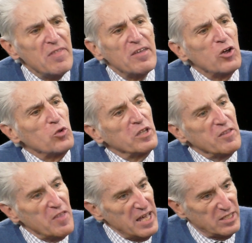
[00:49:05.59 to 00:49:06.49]
Not
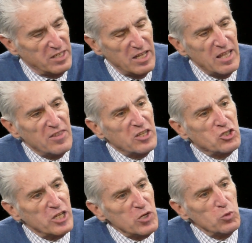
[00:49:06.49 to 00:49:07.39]
only that, the
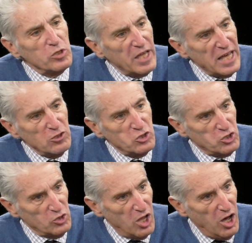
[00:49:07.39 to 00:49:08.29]
General
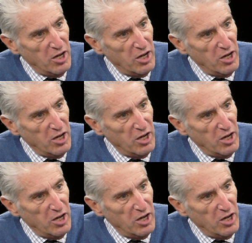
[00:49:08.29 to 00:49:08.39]
Council